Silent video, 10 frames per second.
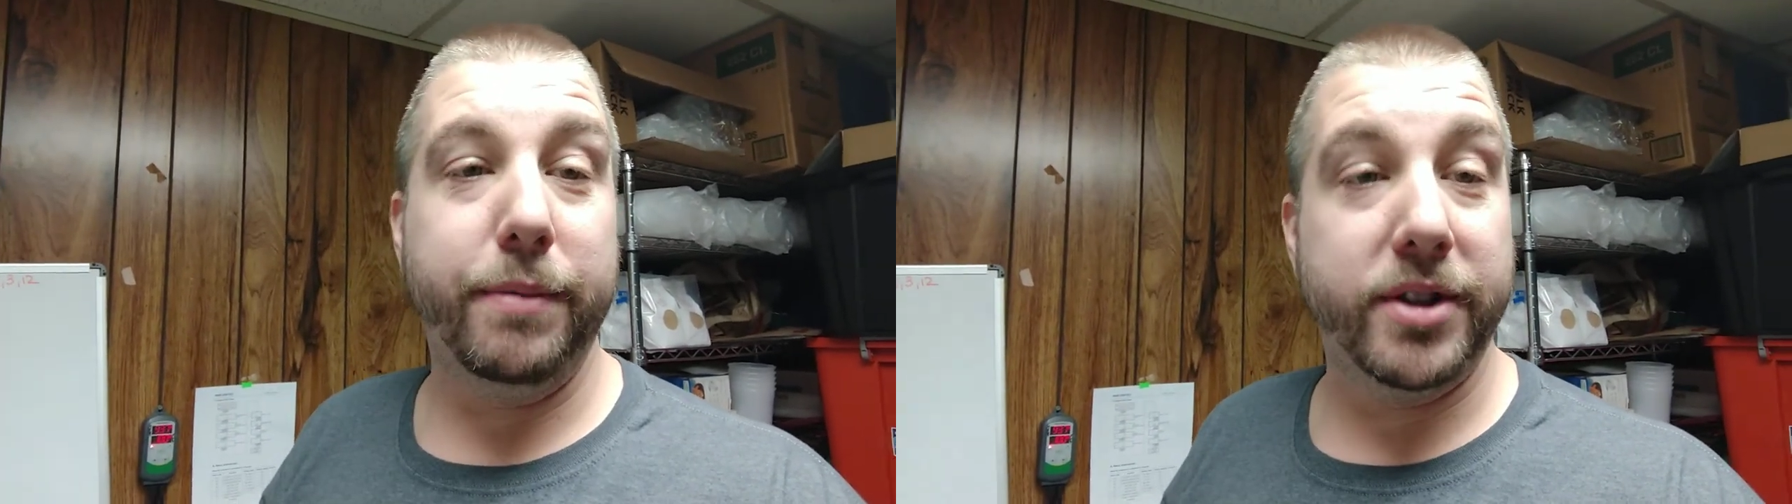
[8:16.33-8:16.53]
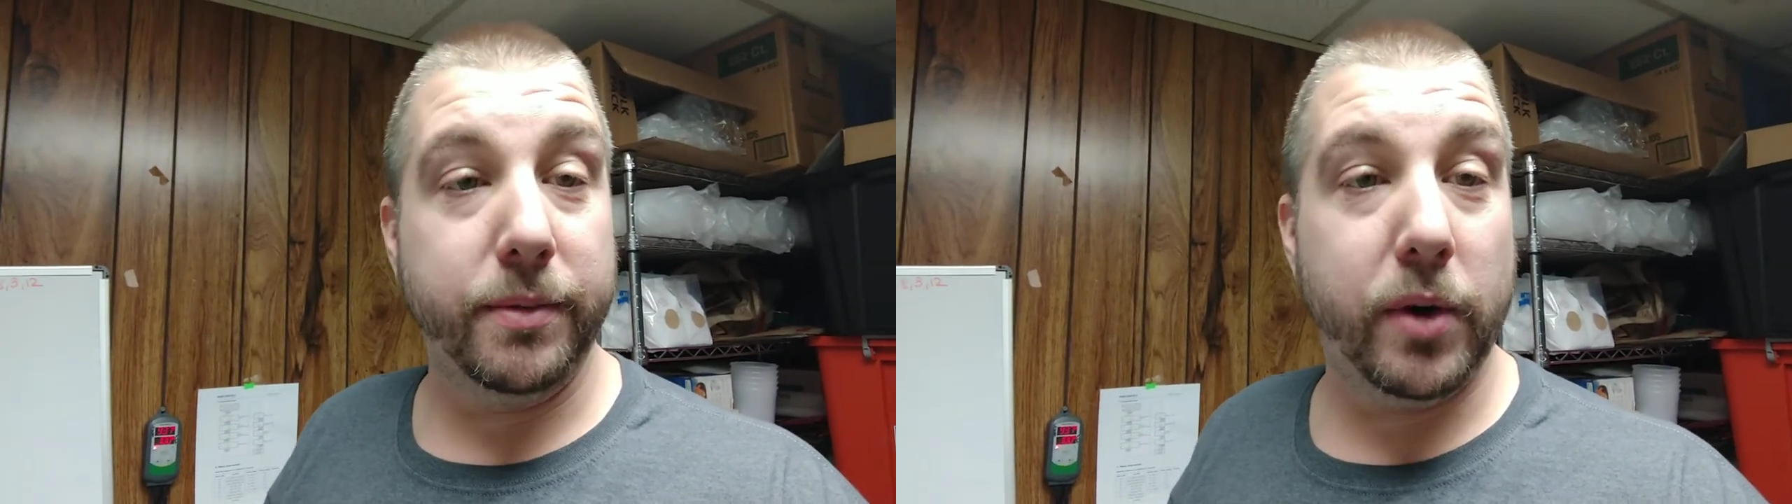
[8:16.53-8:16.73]
I
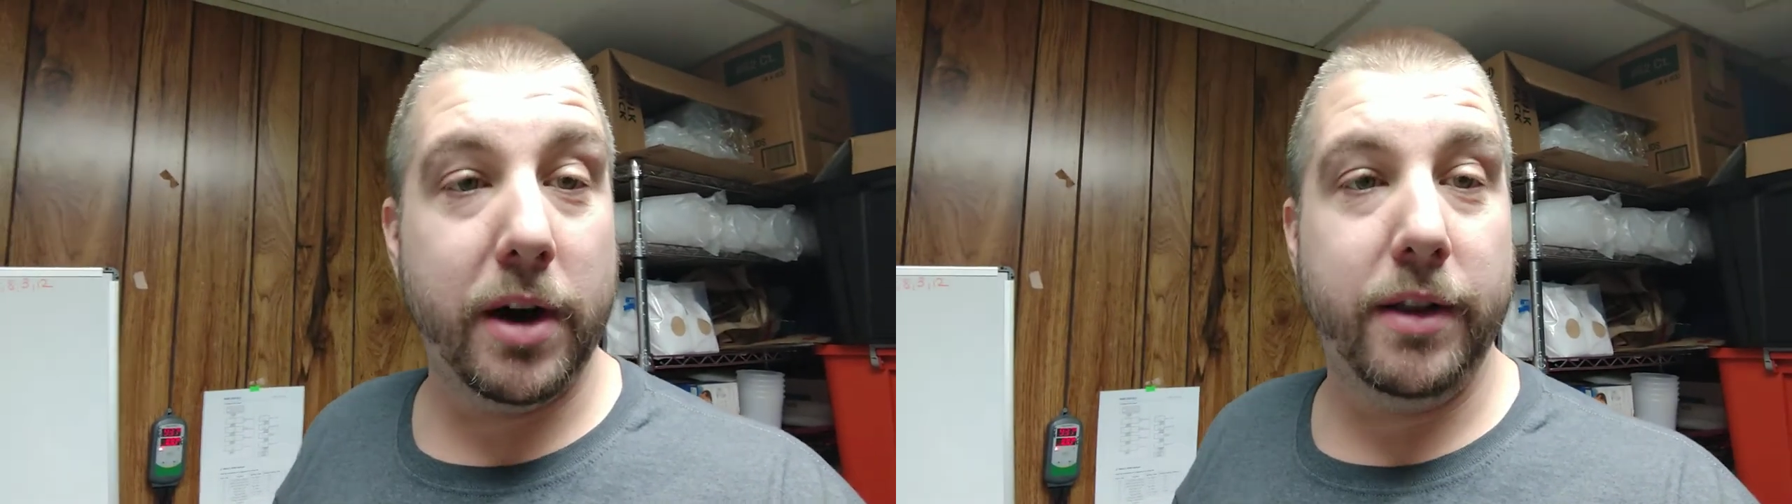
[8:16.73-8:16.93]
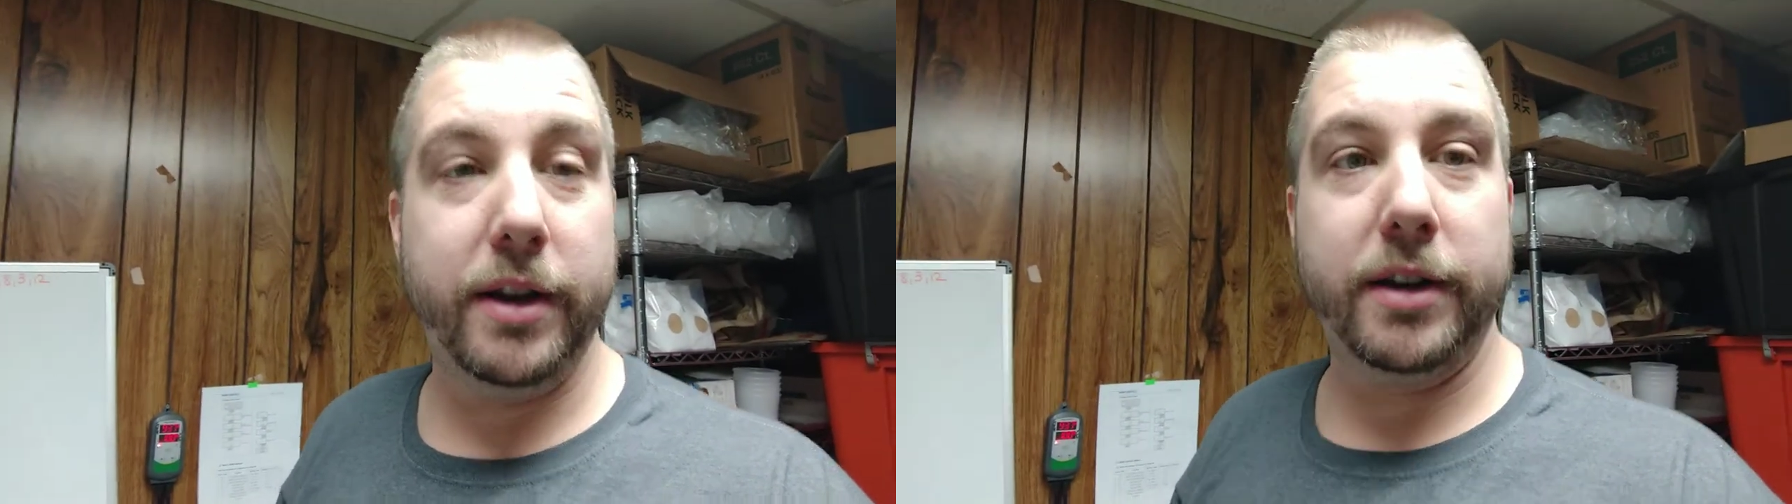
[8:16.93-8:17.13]
put some
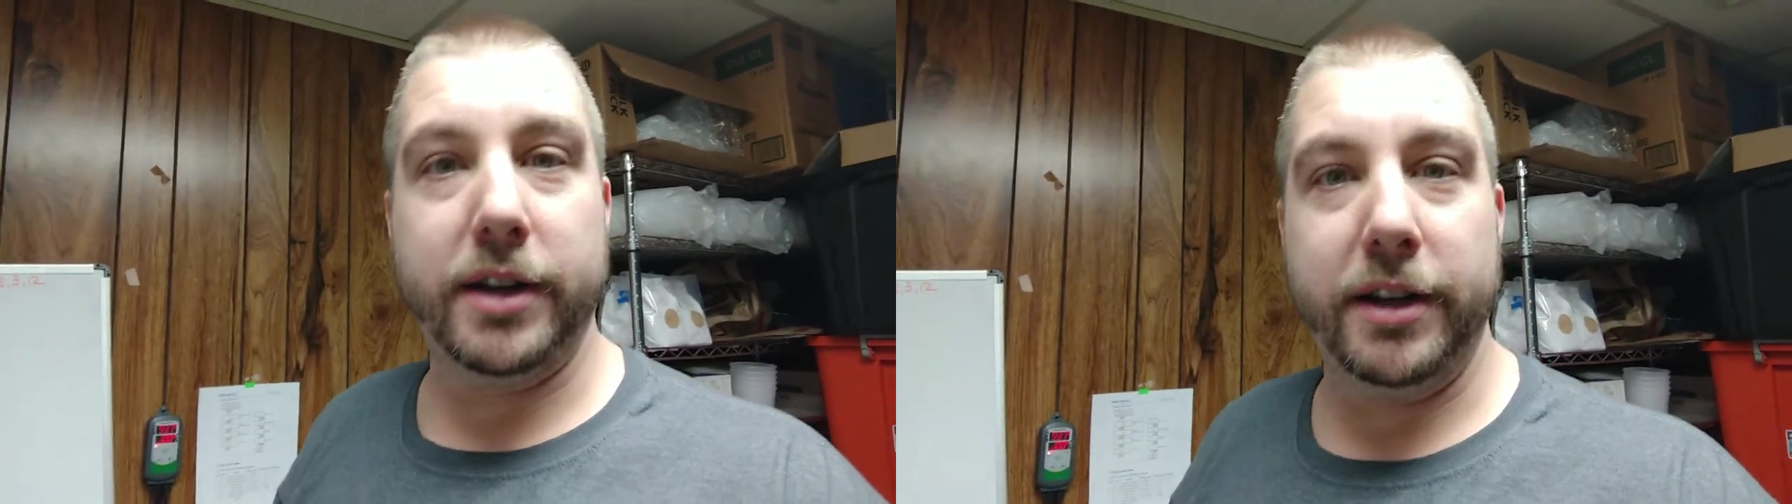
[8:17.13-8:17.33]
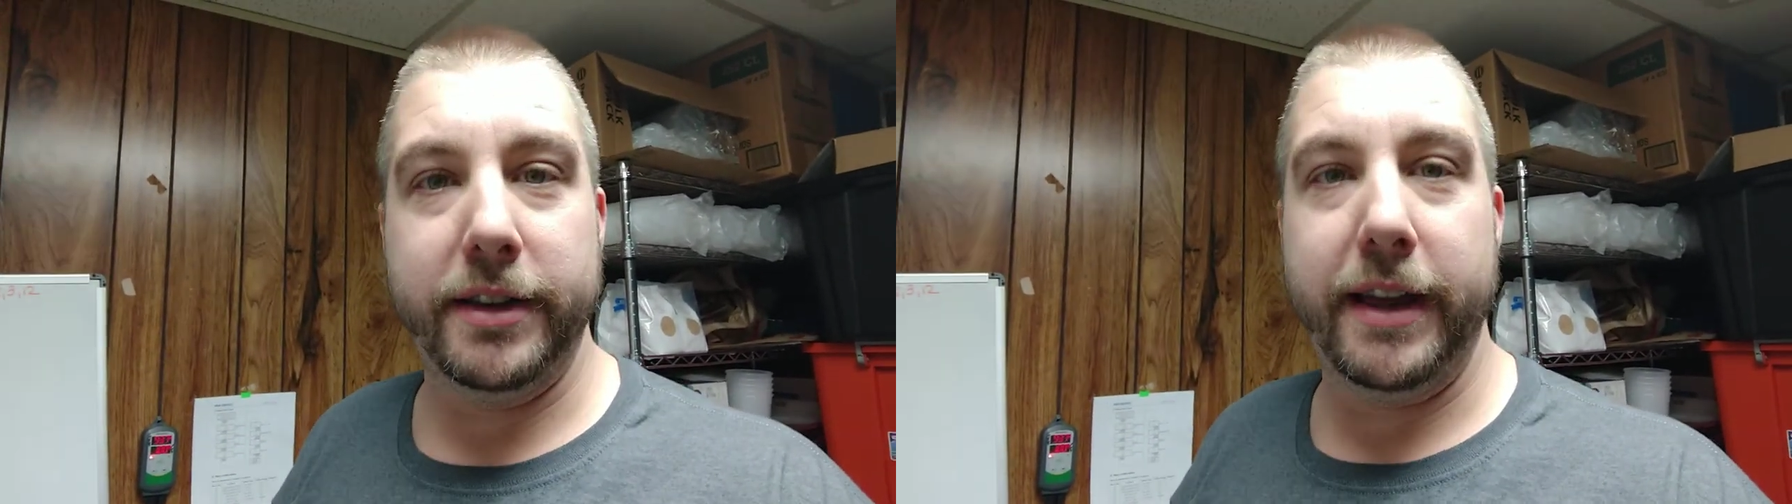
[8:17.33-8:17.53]
water in there,
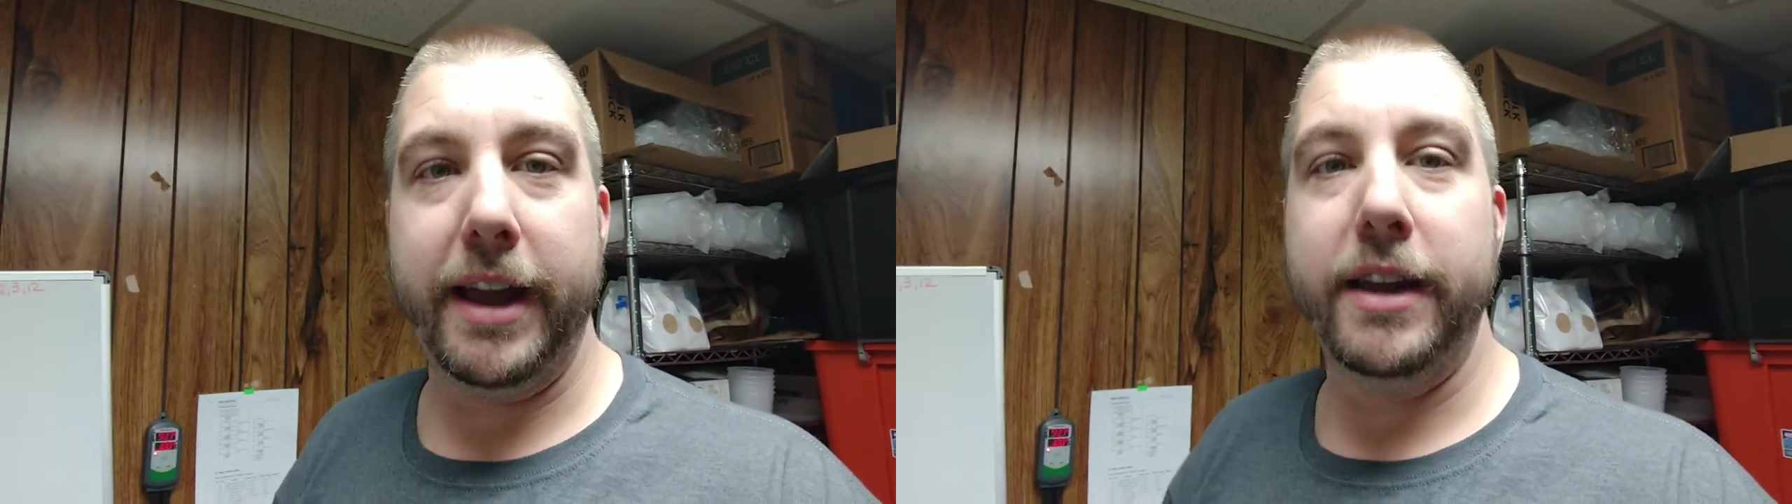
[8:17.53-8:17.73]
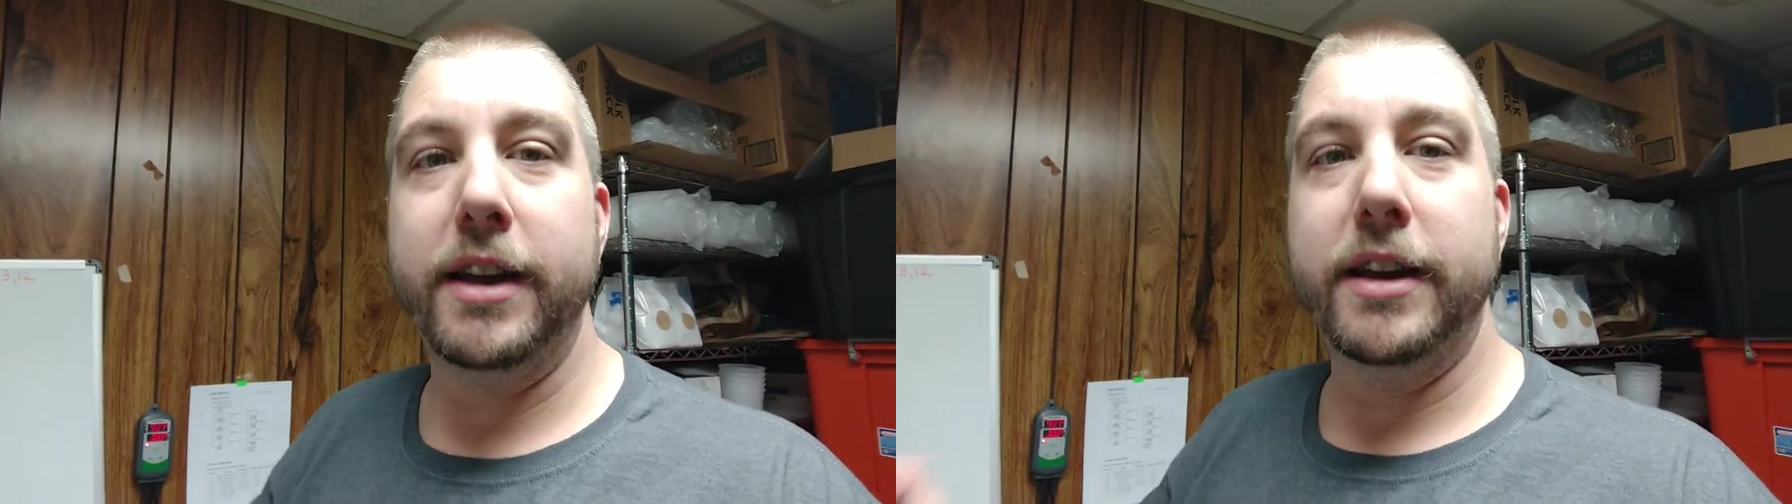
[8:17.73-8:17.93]
call it a day,